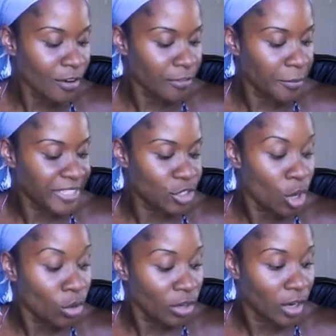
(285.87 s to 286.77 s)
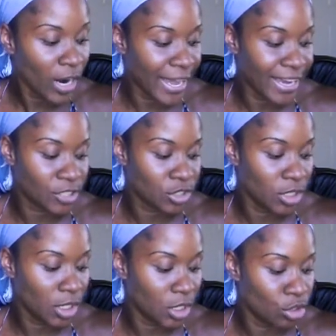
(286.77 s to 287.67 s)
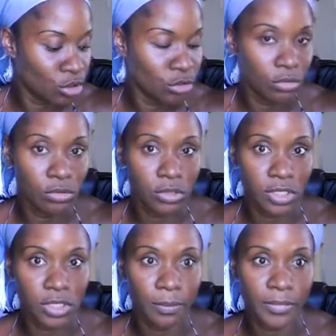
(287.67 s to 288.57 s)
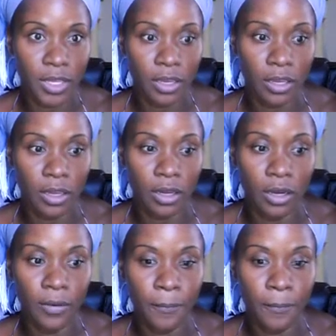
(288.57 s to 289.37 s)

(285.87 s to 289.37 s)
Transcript: For my toner, I actually use something